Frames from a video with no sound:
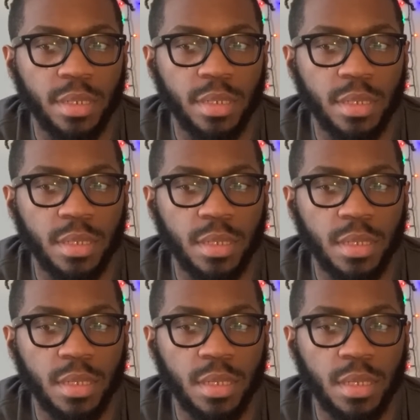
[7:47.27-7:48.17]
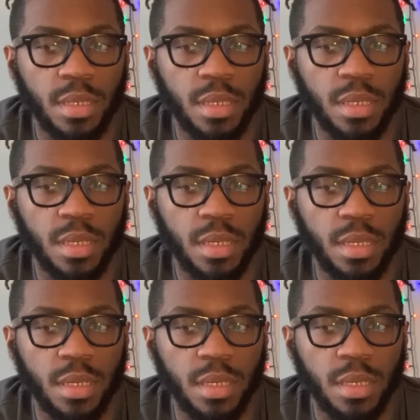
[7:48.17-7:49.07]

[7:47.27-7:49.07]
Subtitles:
(no one is talking)